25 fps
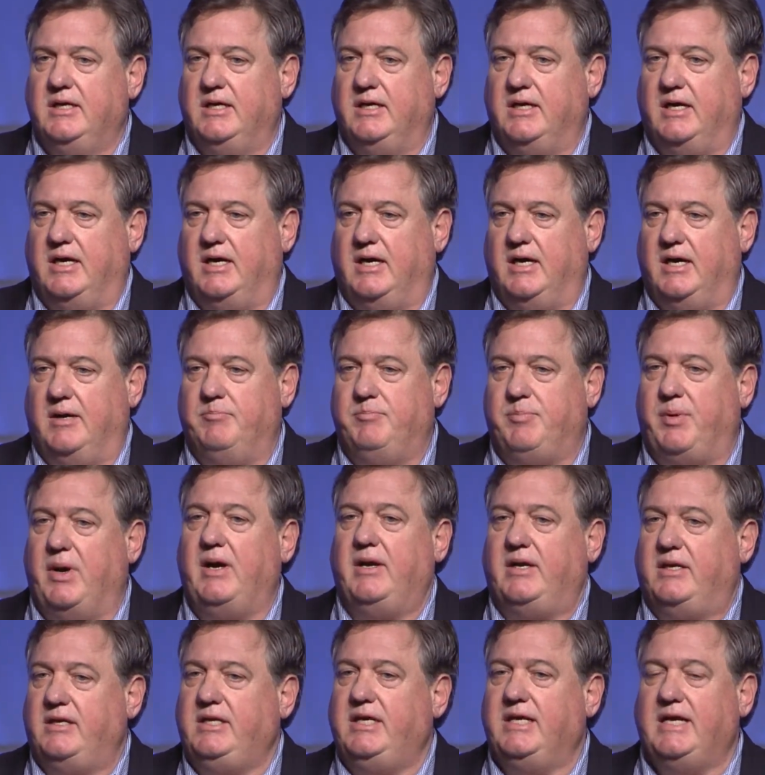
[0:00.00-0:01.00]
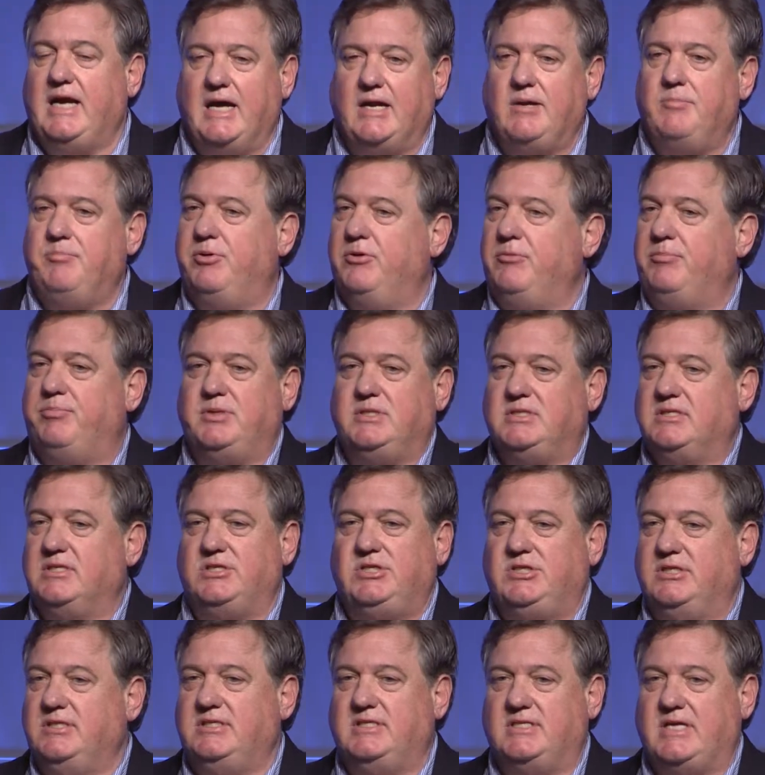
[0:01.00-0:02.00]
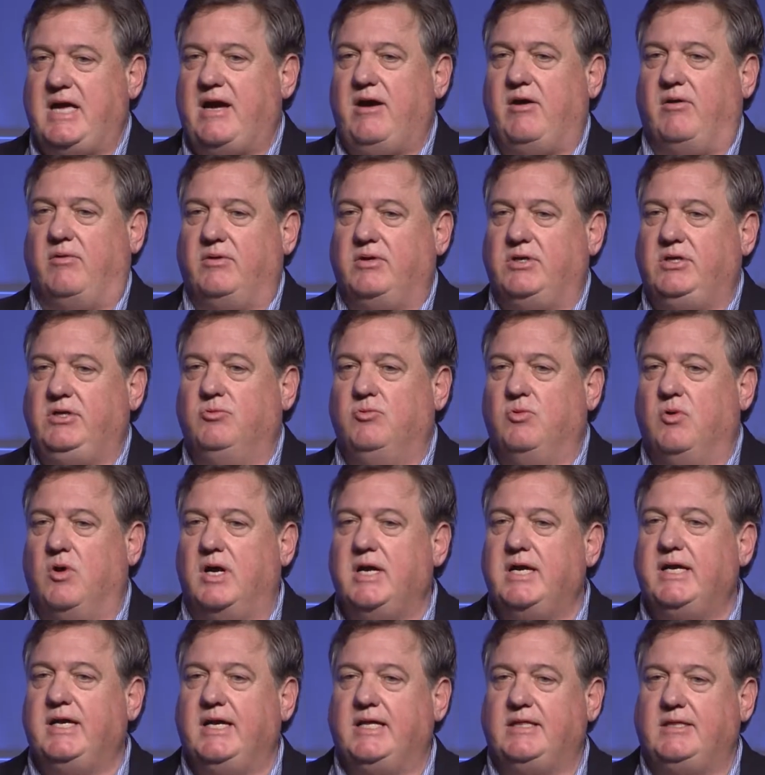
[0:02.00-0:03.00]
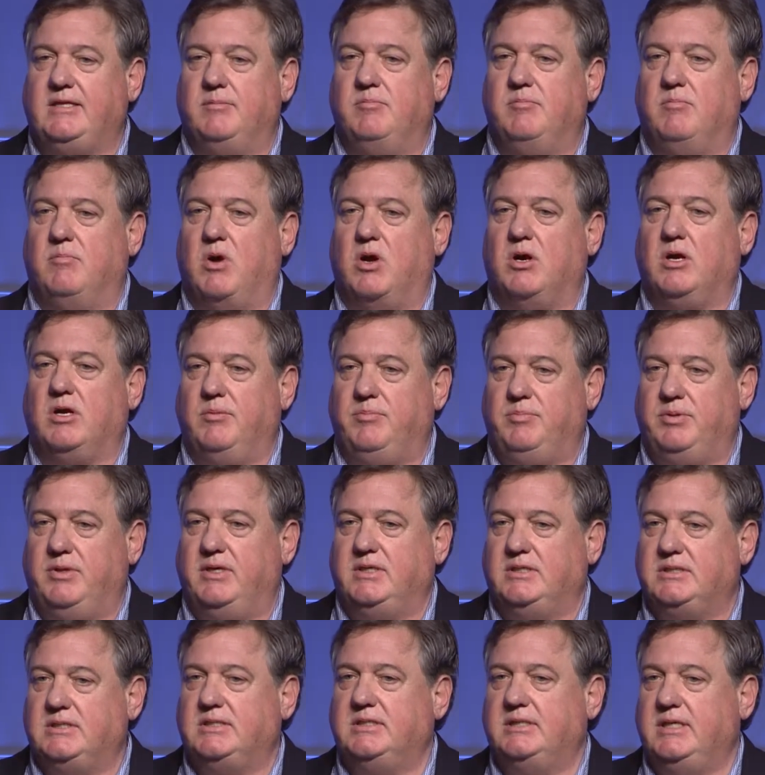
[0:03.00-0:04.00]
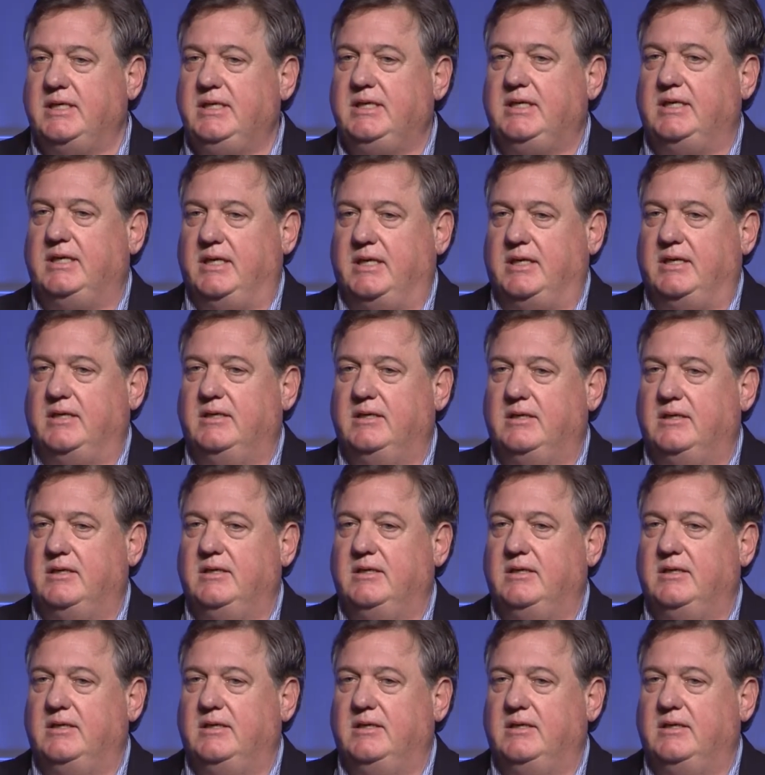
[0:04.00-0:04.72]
But you got to put positions out. You want to get the marketplace thinking